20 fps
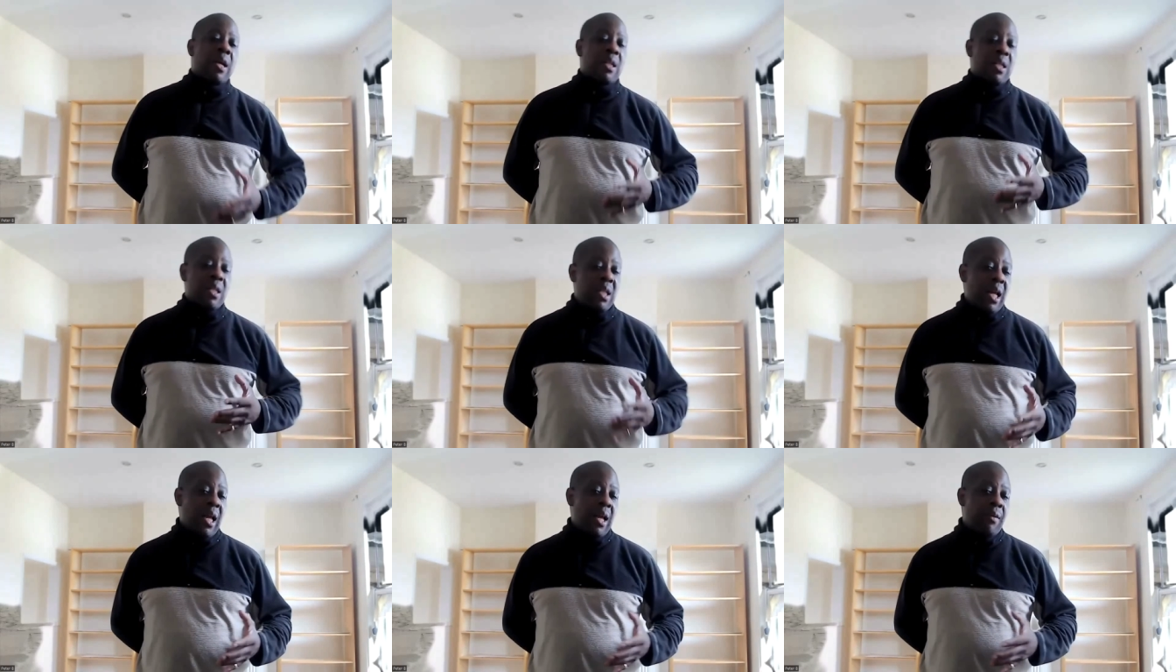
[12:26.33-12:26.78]

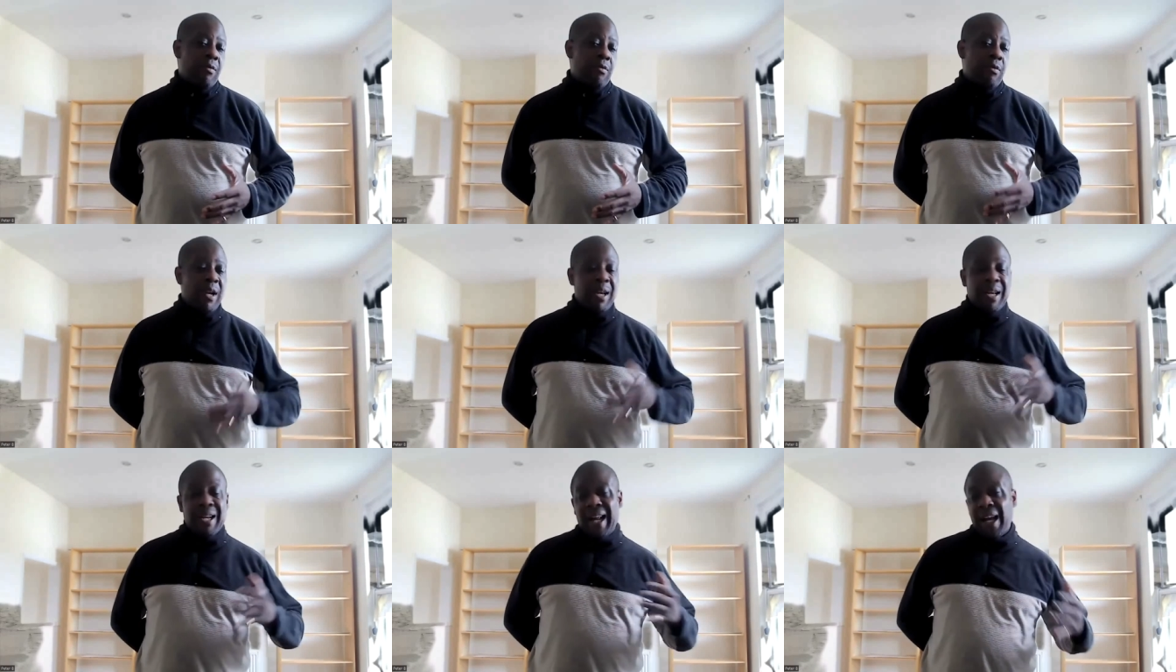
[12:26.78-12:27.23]

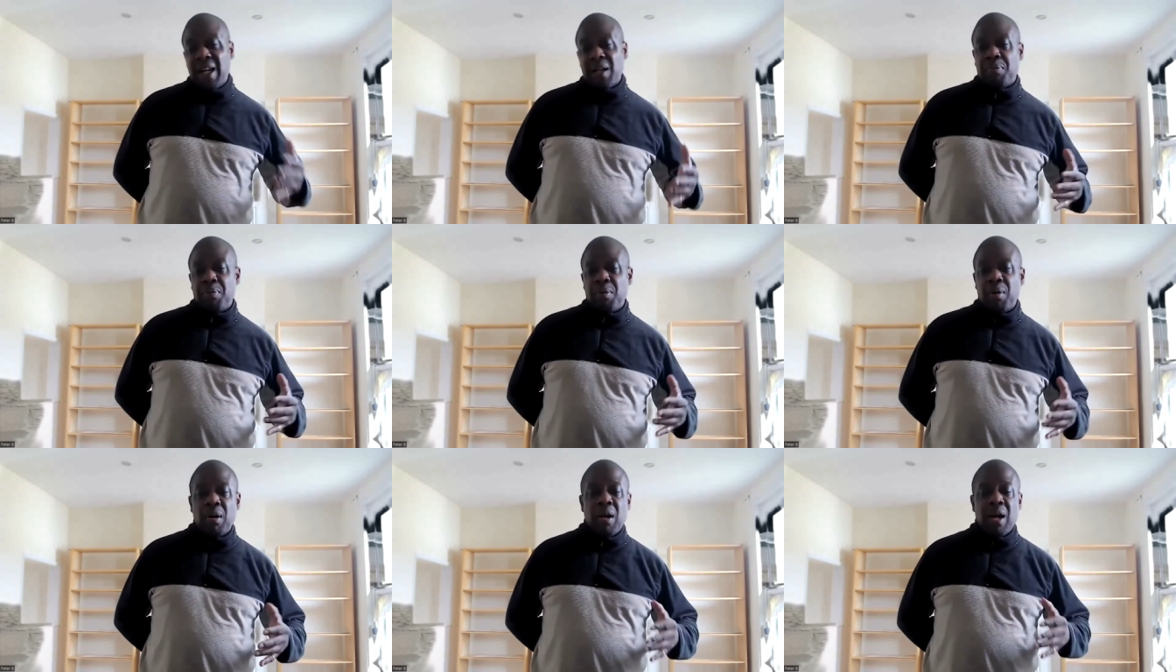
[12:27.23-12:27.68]
Slavery in
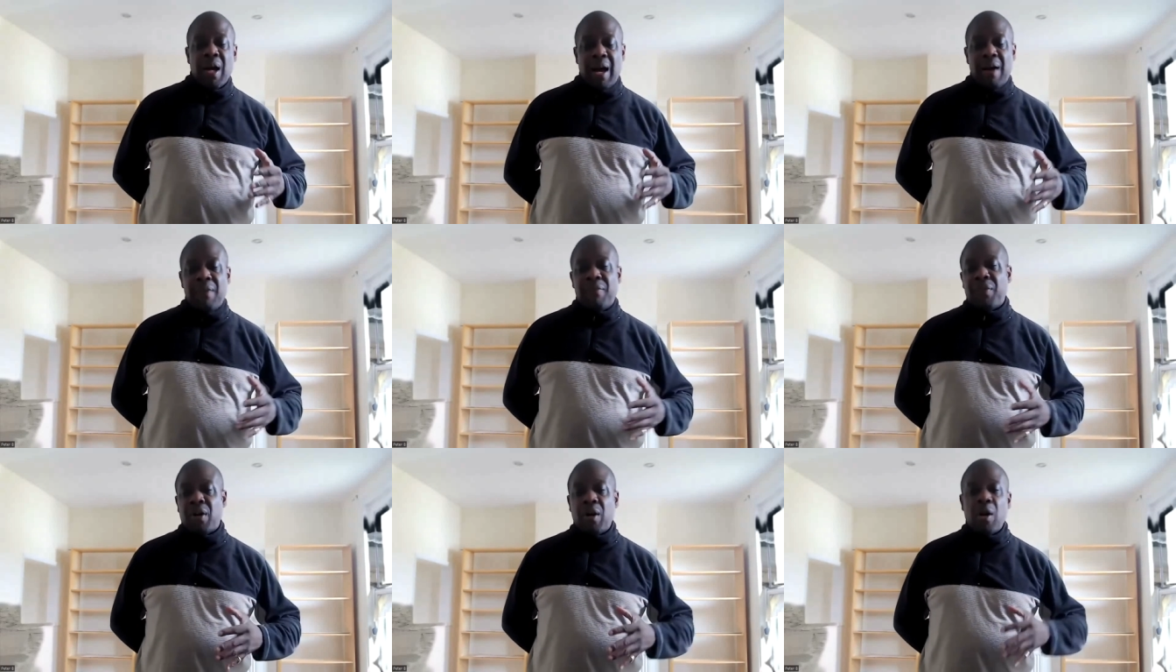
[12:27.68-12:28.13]

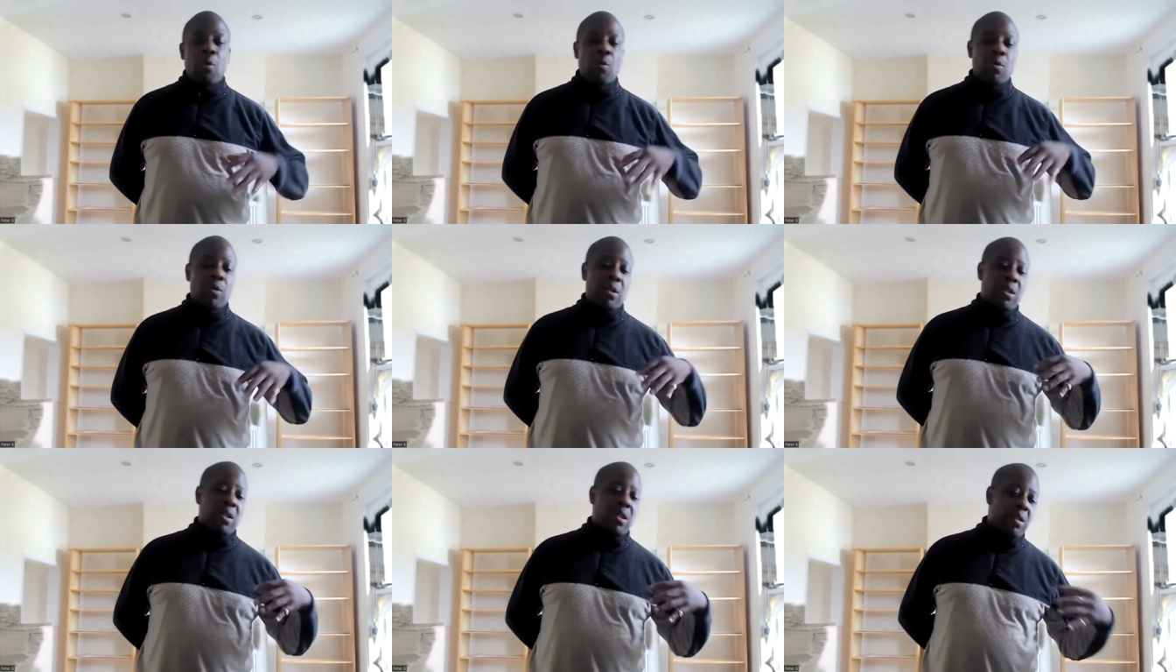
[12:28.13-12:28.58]
Africa
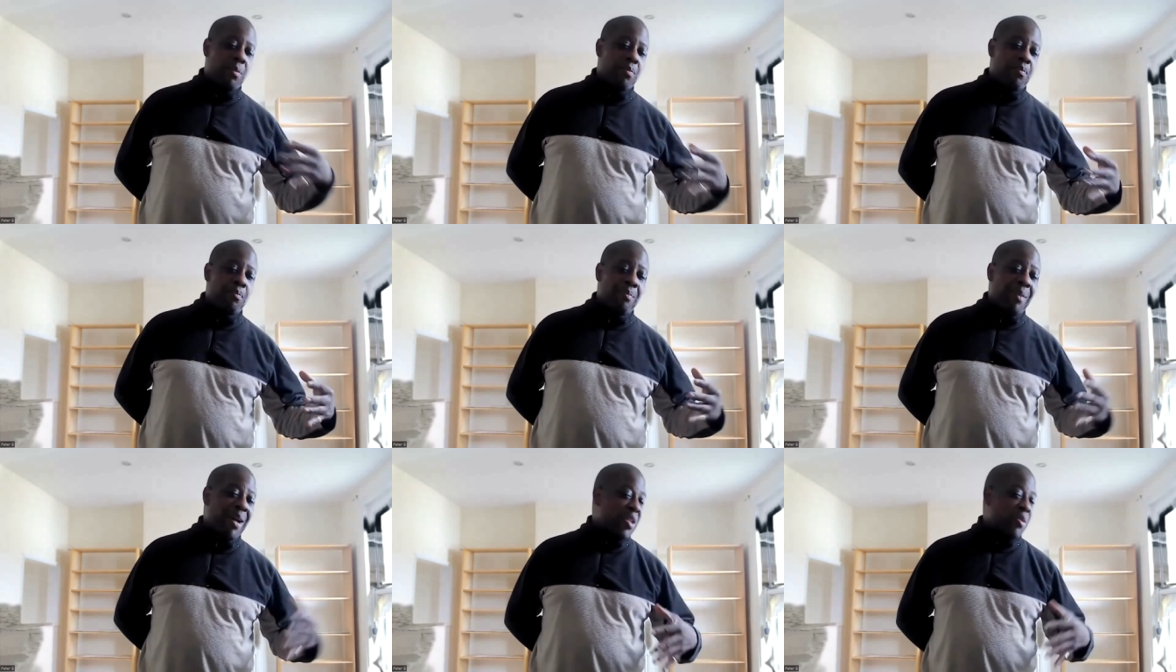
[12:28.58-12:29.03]
was
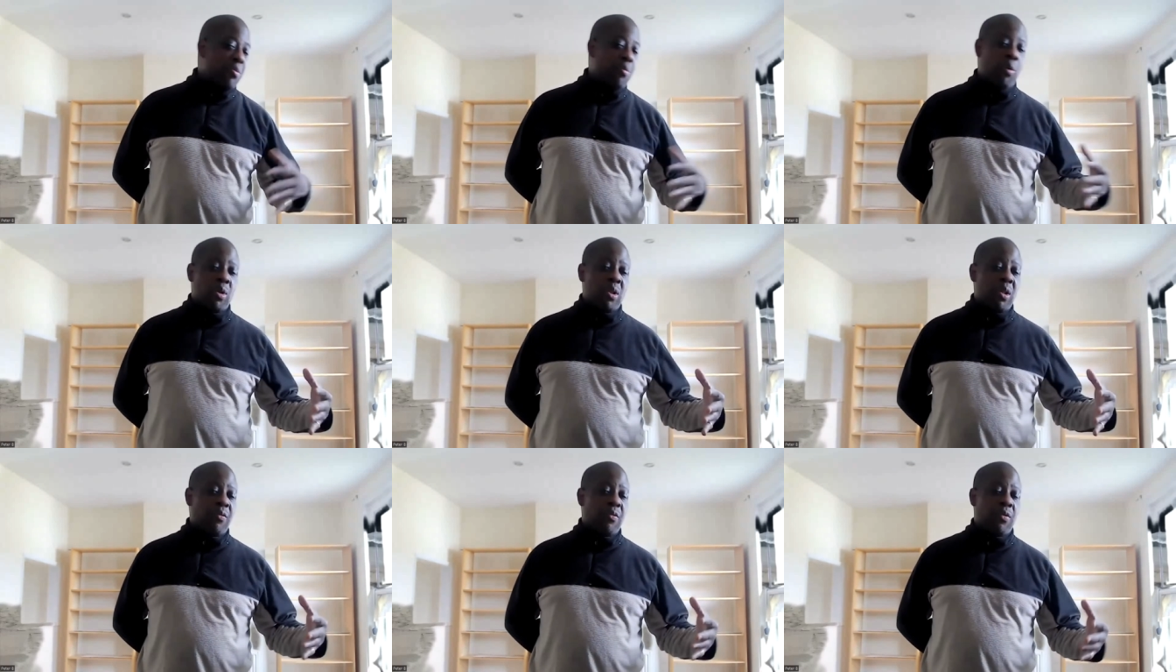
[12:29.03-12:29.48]
much
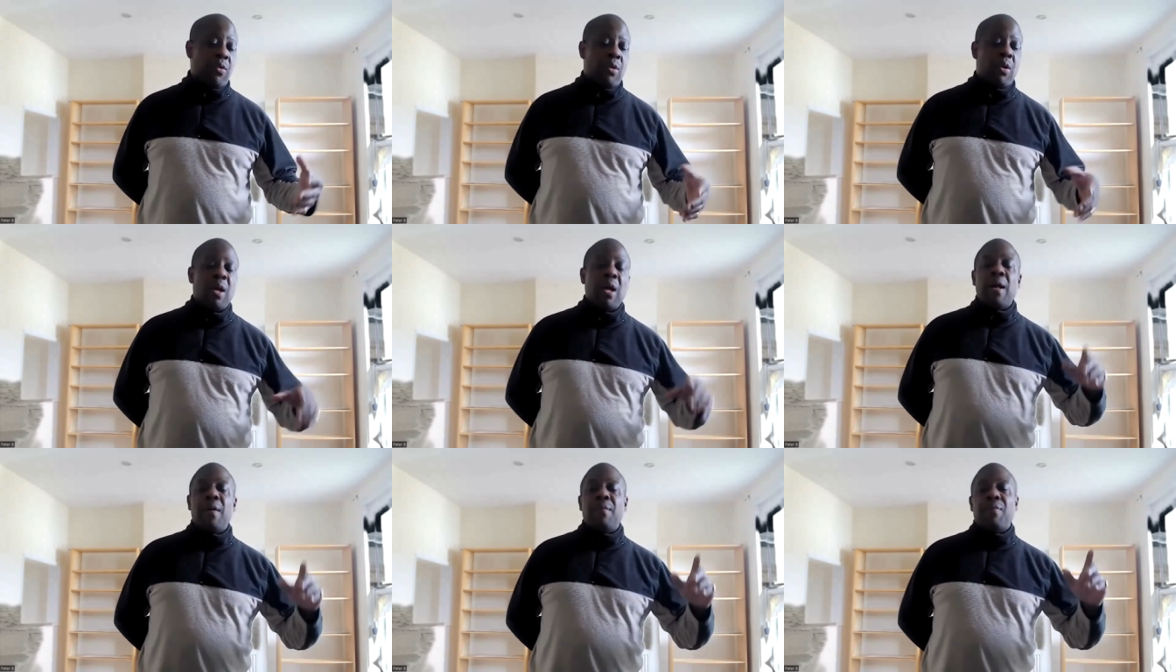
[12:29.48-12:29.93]
more
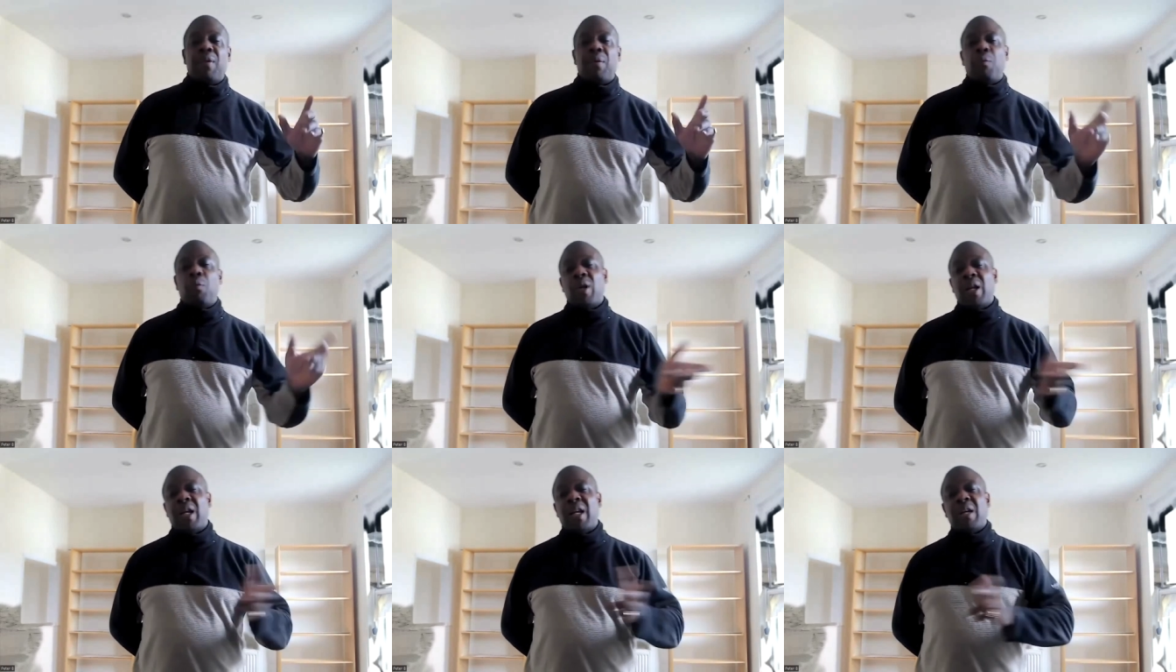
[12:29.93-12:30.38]
different
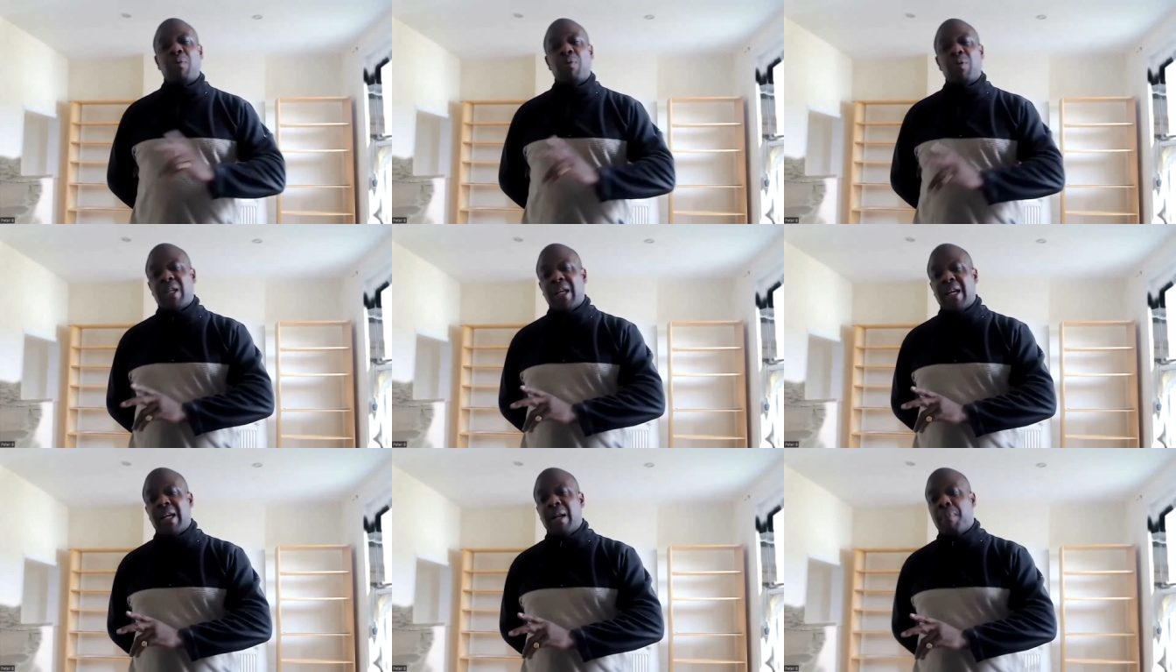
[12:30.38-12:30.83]
than what it
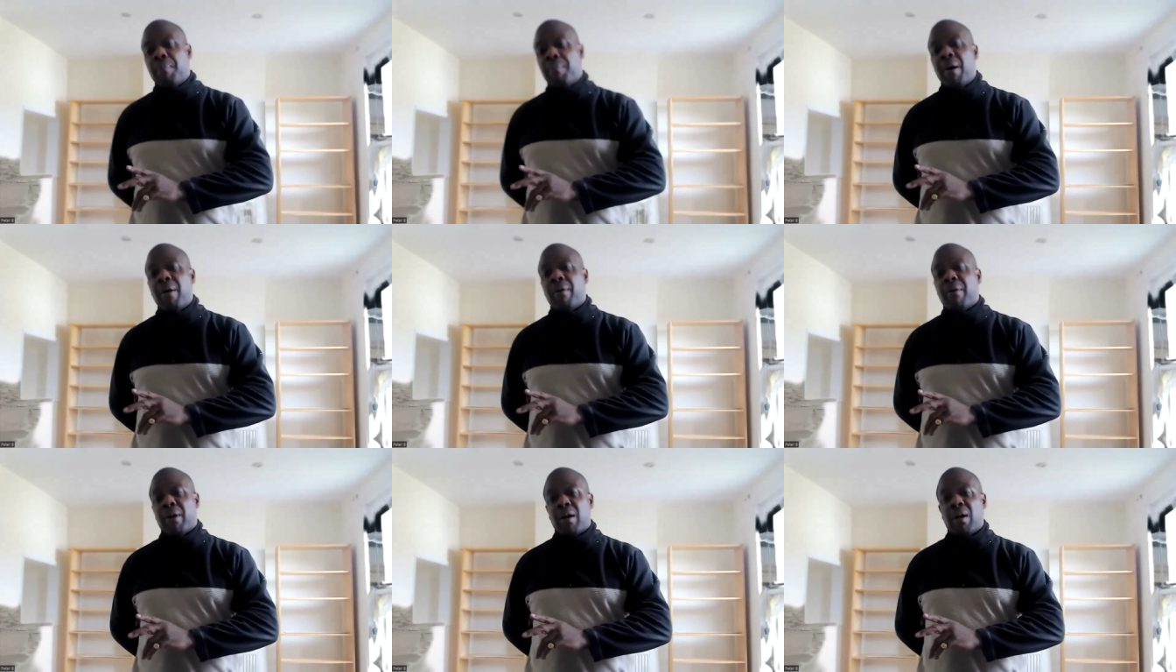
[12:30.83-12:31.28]
was in
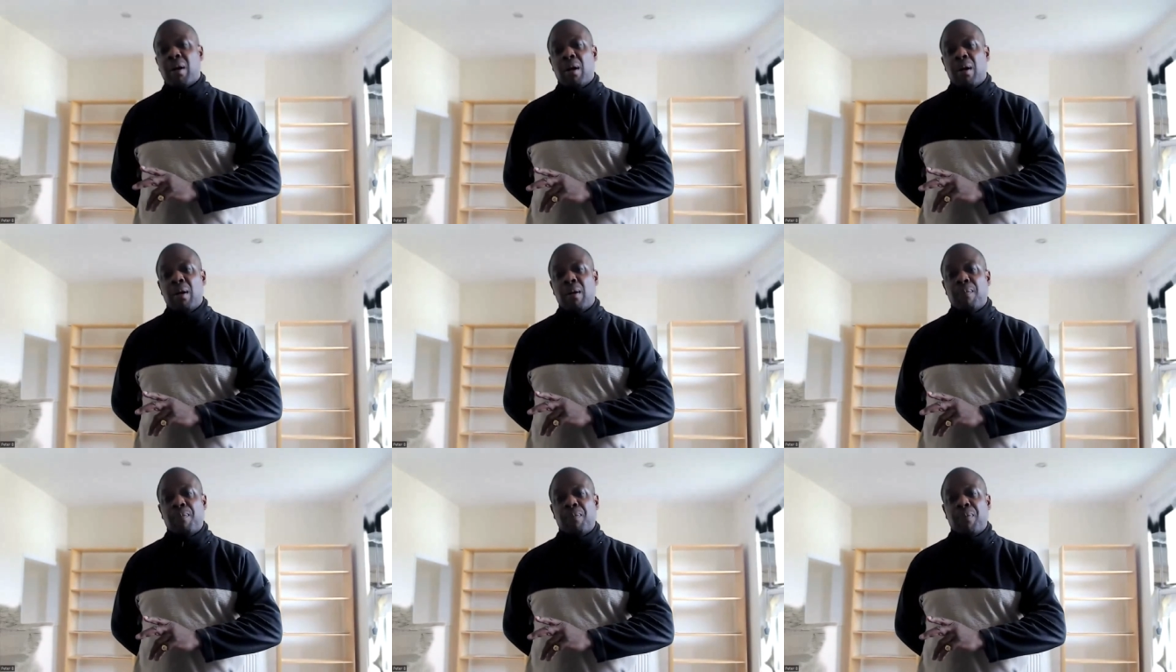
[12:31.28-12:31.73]

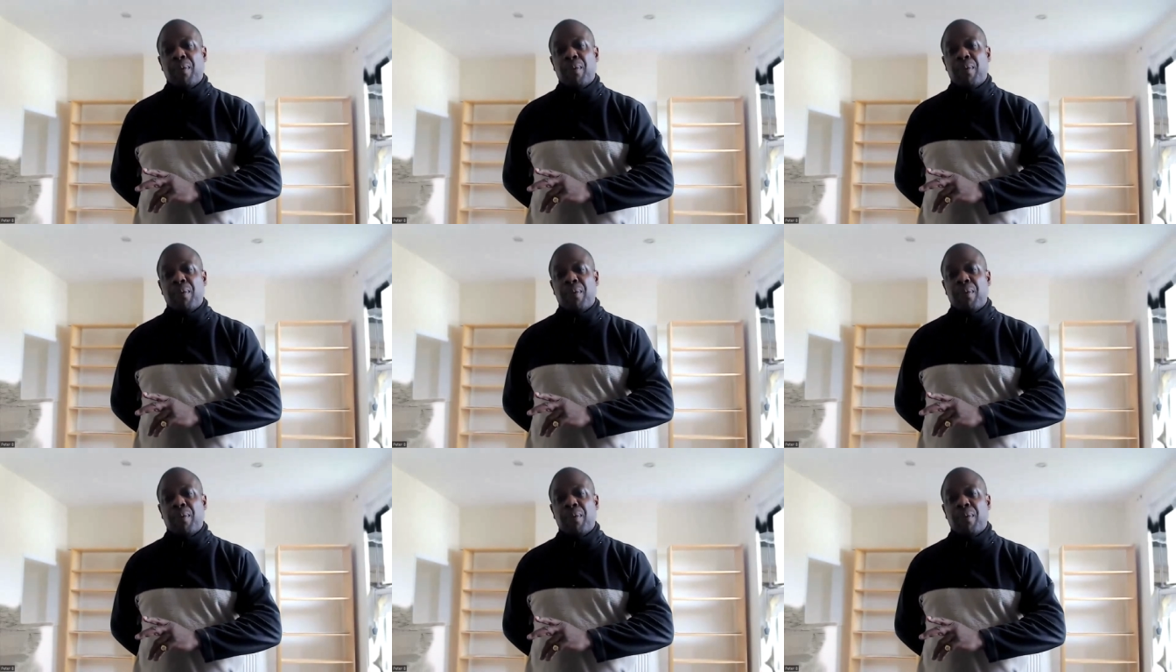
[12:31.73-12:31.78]
America,